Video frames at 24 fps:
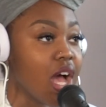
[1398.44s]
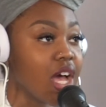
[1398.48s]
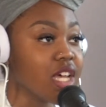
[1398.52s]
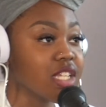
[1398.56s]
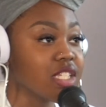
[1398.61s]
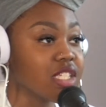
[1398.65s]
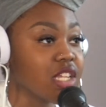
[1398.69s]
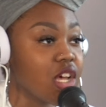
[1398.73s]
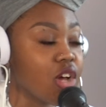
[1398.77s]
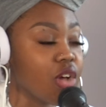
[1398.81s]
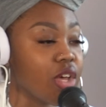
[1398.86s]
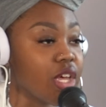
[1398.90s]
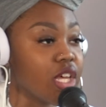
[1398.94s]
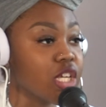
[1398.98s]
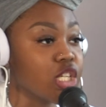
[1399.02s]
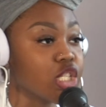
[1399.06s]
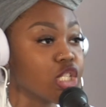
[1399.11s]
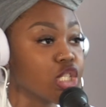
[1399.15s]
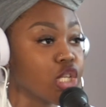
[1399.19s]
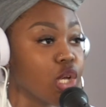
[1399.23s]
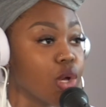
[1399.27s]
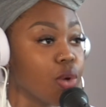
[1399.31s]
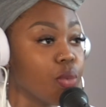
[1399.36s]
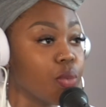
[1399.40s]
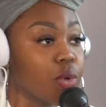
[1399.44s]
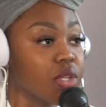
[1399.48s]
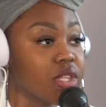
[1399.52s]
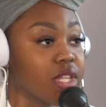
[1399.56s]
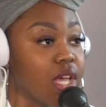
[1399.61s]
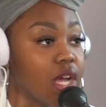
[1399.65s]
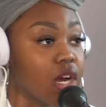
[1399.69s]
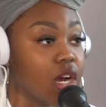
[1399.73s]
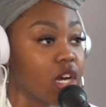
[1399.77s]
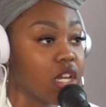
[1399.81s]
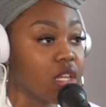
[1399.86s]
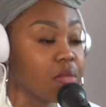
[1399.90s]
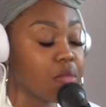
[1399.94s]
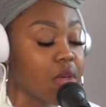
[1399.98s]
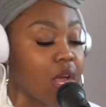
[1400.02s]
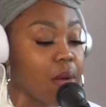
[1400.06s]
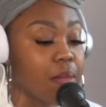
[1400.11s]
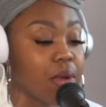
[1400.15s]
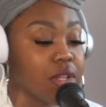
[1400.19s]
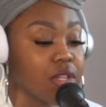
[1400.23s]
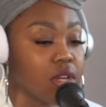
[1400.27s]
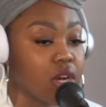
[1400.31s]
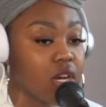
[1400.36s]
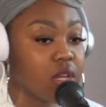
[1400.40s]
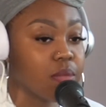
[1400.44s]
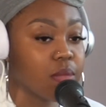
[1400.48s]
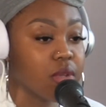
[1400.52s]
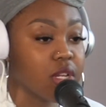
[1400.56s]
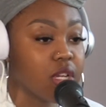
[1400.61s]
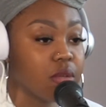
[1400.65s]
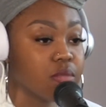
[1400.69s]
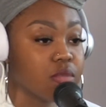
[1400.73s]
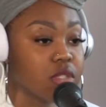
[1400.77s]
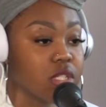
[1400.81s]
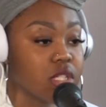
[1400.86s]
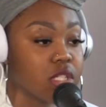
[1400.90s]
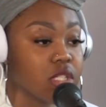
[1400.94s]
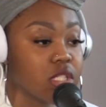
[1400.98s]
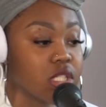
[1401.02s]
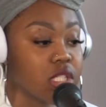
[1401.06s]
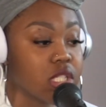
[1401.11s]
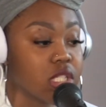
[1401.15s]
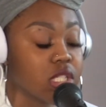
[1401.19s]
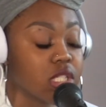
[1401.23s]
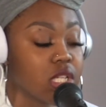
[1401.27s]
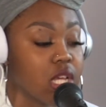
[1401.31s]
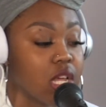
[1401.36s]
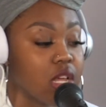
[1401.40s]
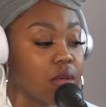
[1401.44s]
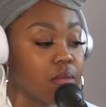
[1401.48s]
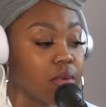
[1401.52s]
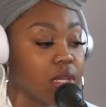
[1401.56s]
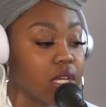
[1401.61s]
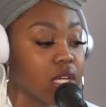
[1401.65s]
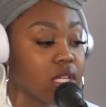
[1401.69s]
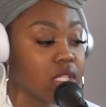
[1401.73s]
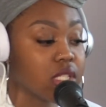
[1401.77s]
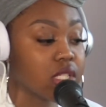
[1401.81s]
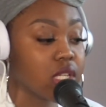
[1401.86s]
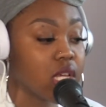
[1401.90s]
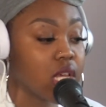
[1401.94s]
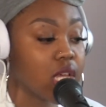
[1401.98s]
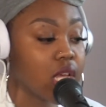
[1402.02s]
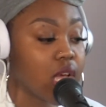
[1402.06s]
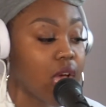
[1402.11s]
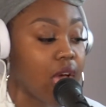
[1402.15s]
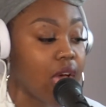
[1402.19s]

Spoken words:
Okay, so with that argument, I brought the argument up to say because like